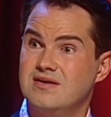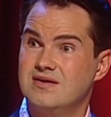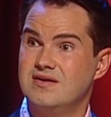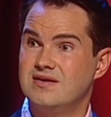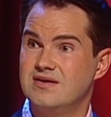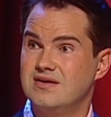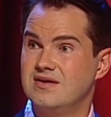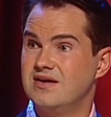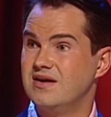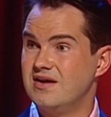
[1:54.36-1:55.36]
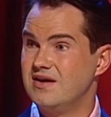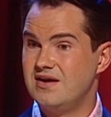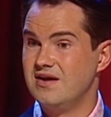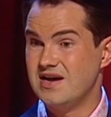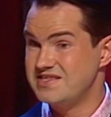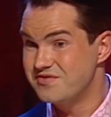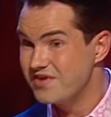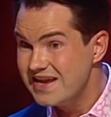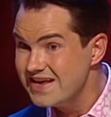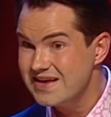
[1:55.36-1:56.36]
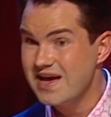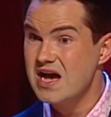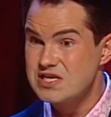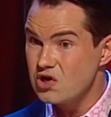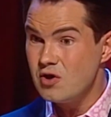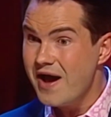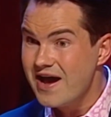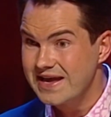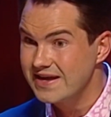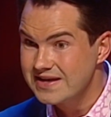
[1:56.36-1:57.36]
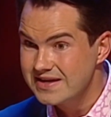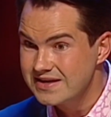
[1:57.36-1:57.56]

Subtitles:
I said, really? So am I.